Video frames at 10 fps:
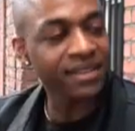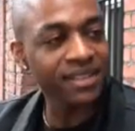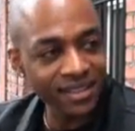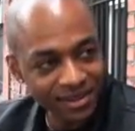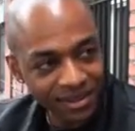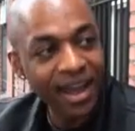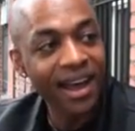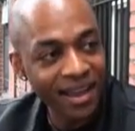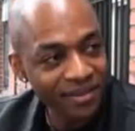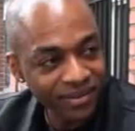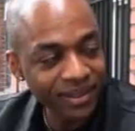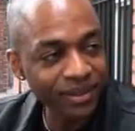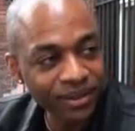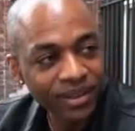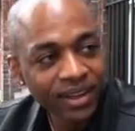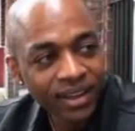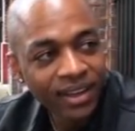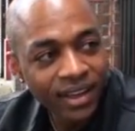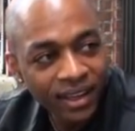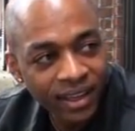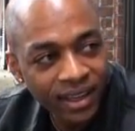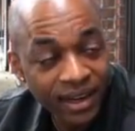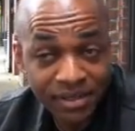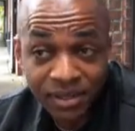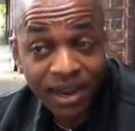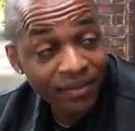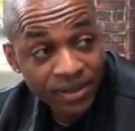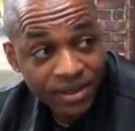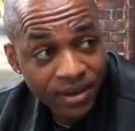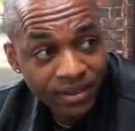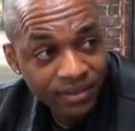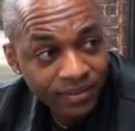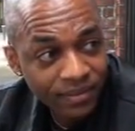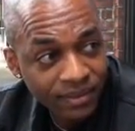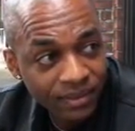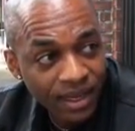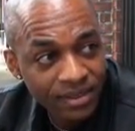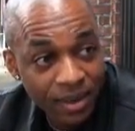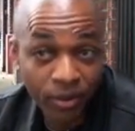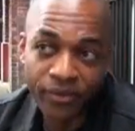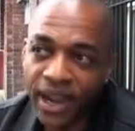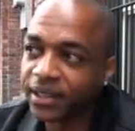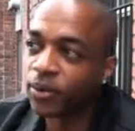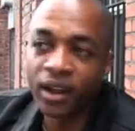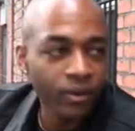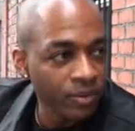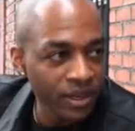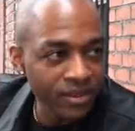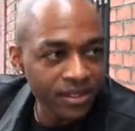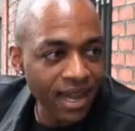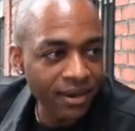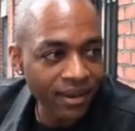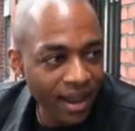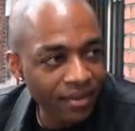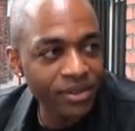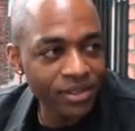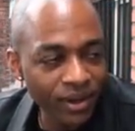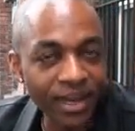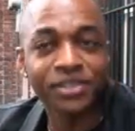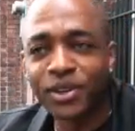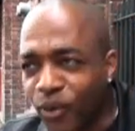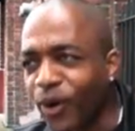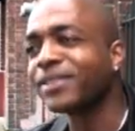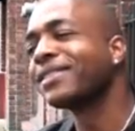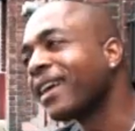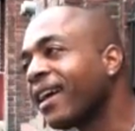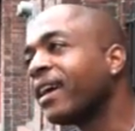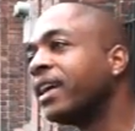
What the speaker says: posse is alive. And I still have that shirt. In fact, I brought it with me to Seattle. I have the shirt. I should have wore it today.